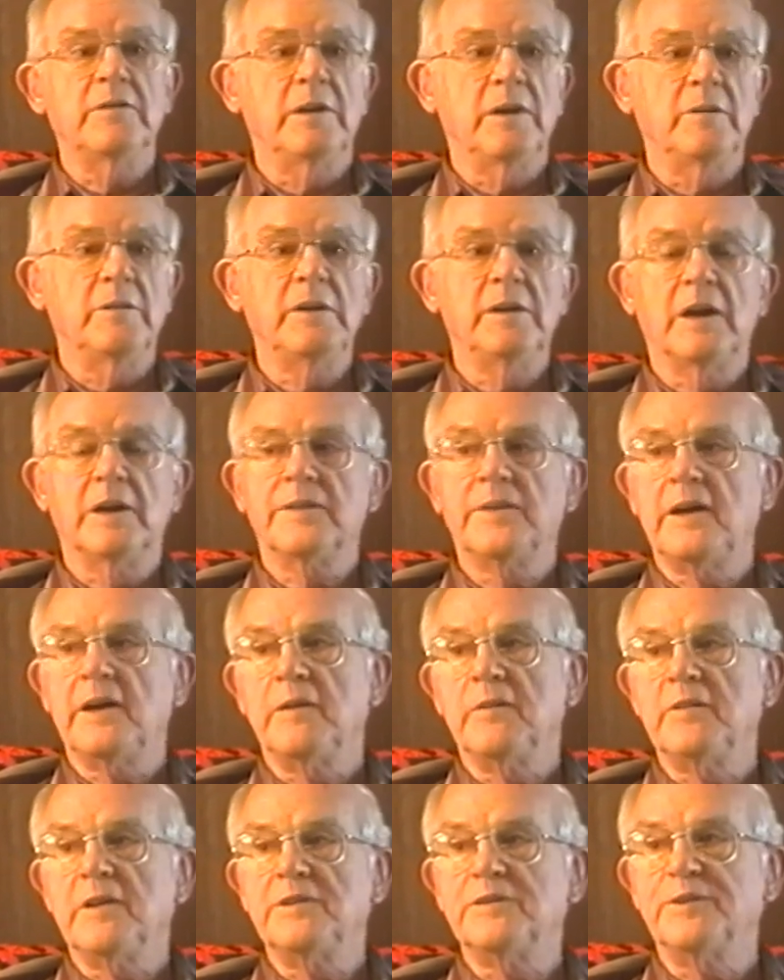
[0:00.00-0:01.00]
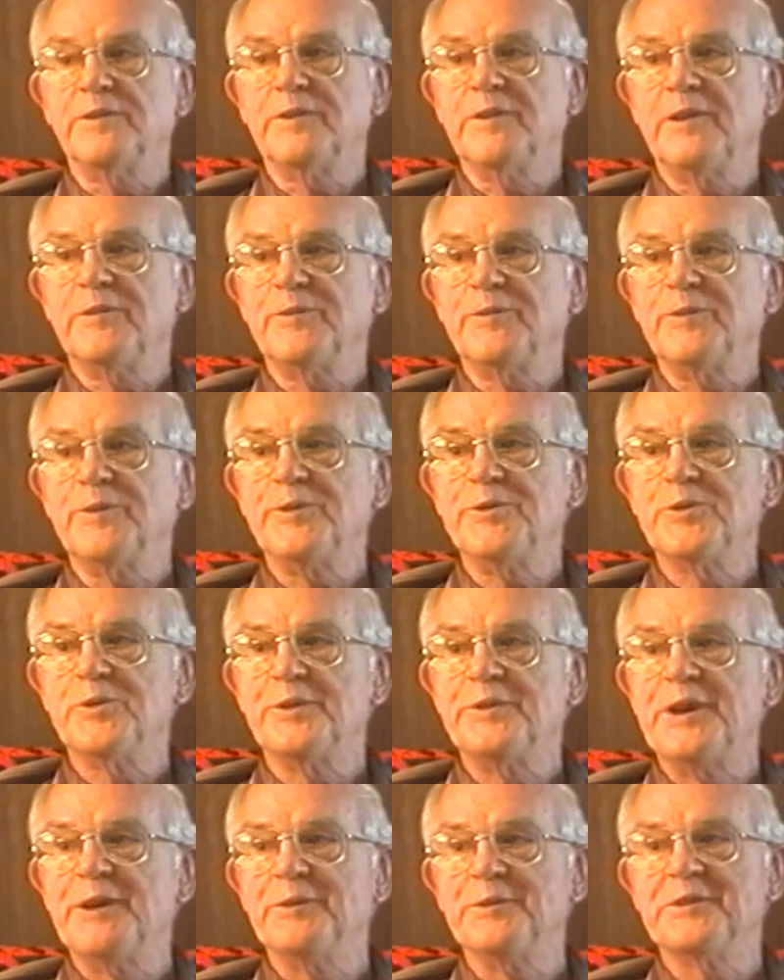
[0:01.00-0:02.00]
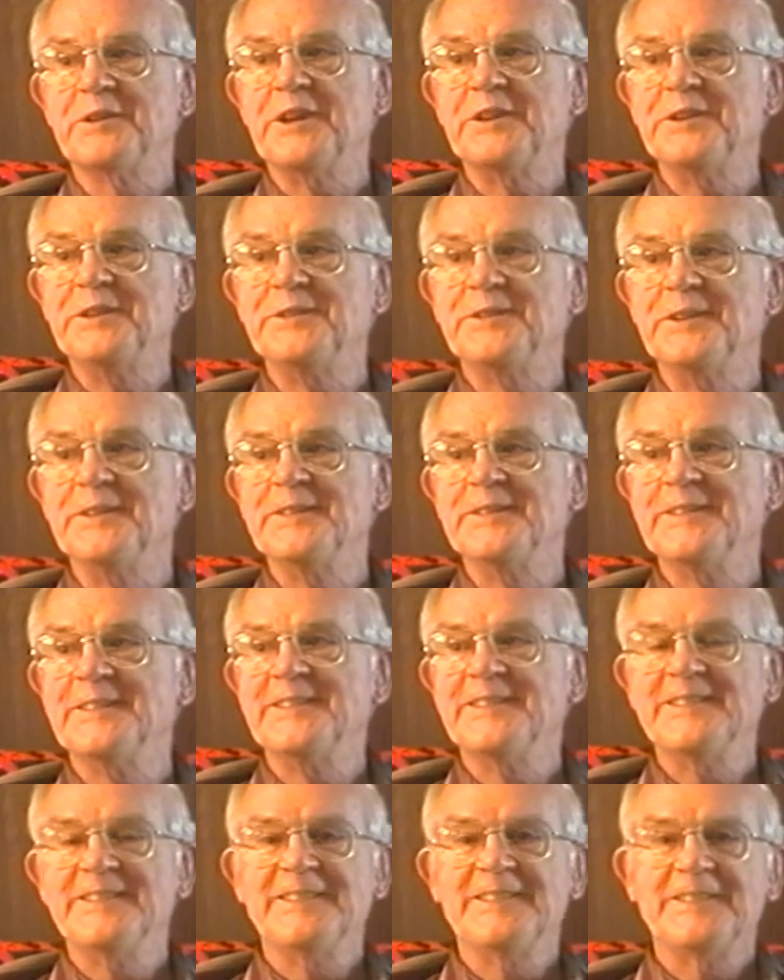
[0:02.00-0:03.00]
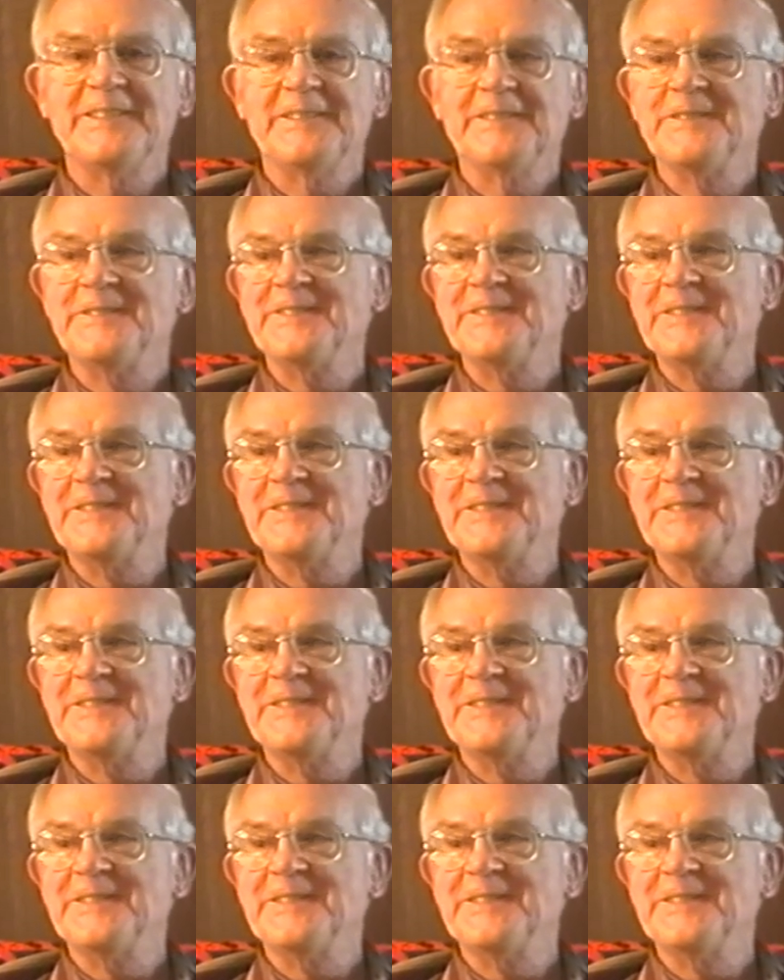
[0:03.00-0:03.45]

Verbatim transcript: I, I, I feel like I, I enjoyed it. It was kind of easy